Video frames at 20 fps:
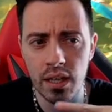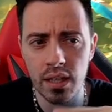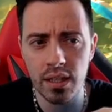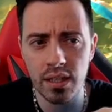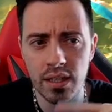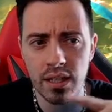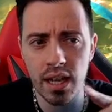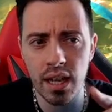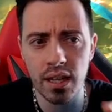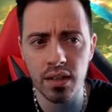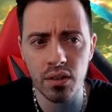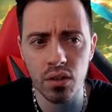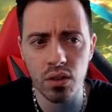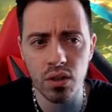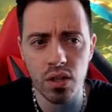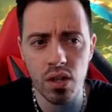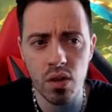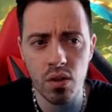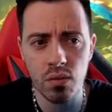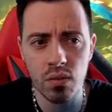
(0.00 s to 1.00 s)
it's like the
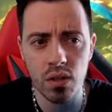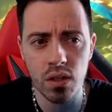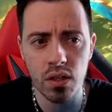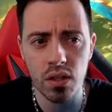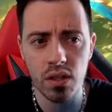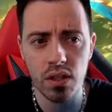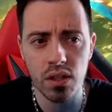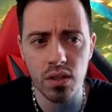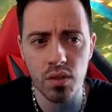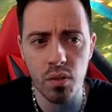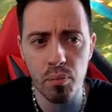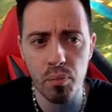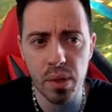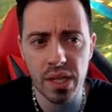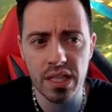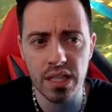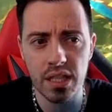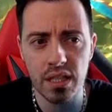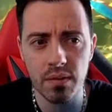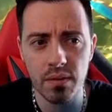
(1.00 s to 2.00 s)
taunt, it's the
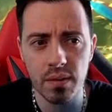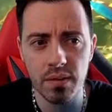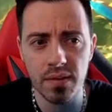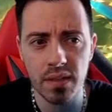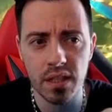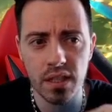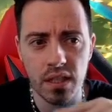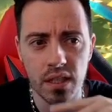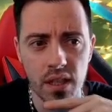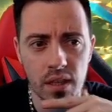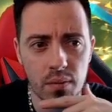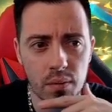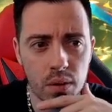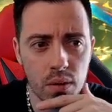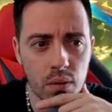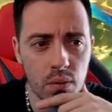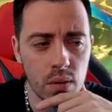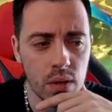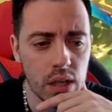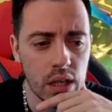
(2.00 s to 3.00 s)
passive of this
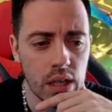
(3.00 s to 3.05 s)
hero.